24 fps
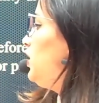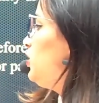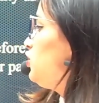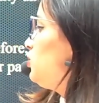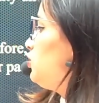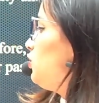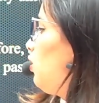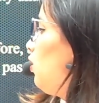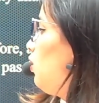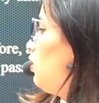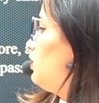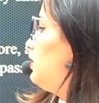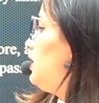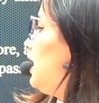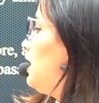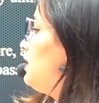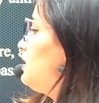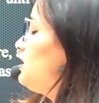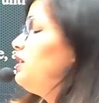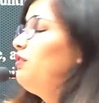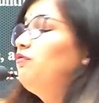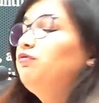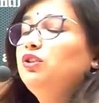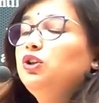sure that
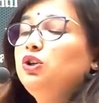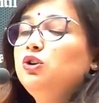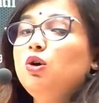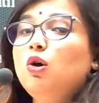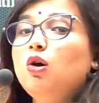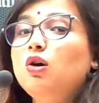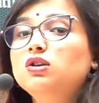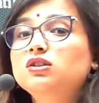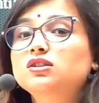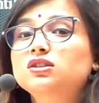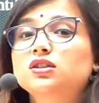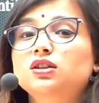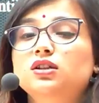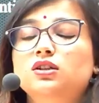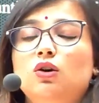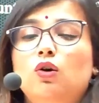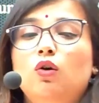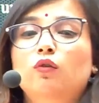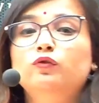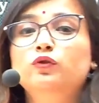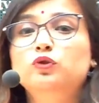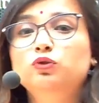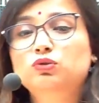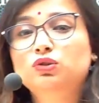if the laws
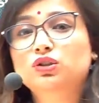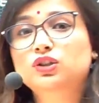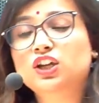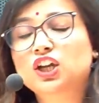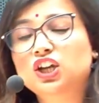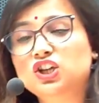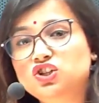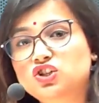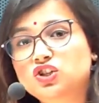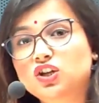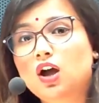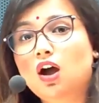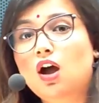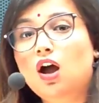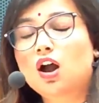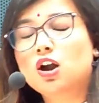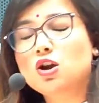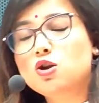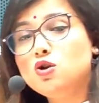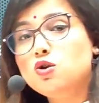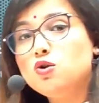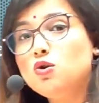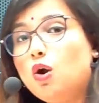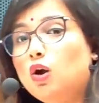of euthanasia are
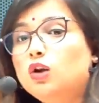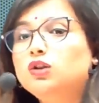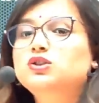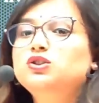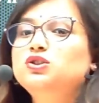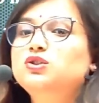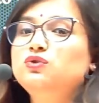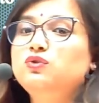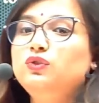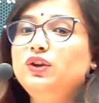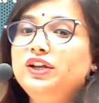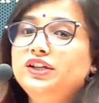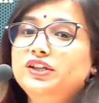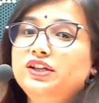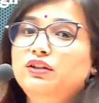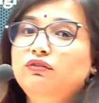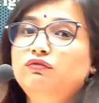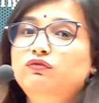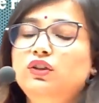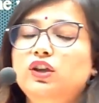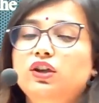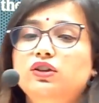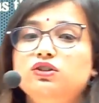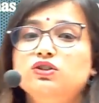not strict,
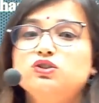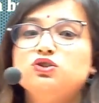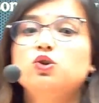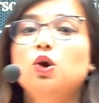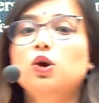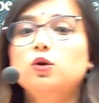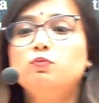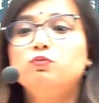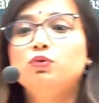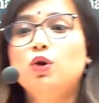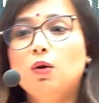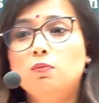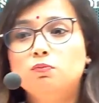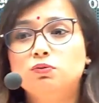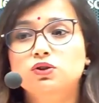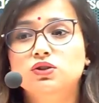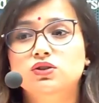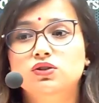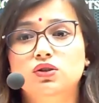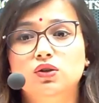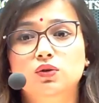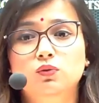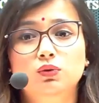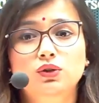if there is not proper
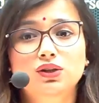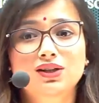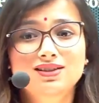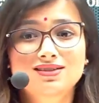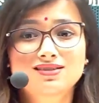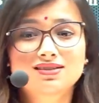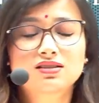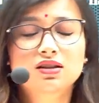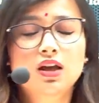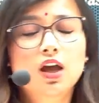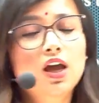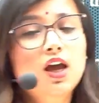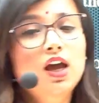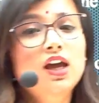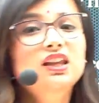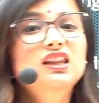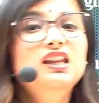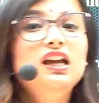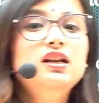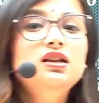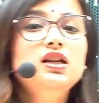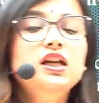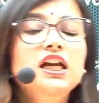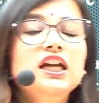surveillance,
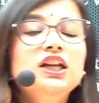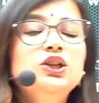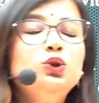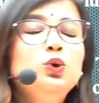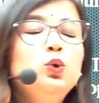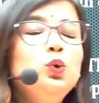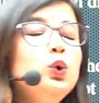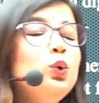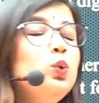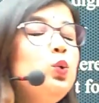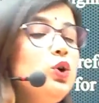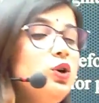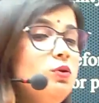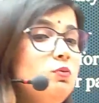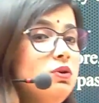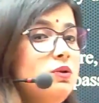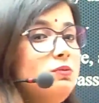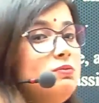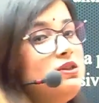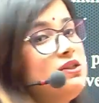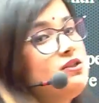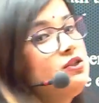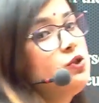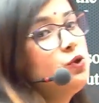then it could be
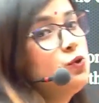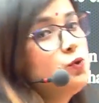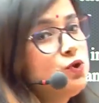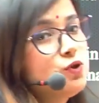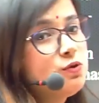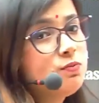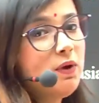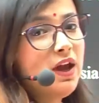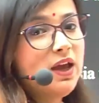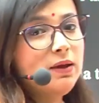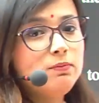misused by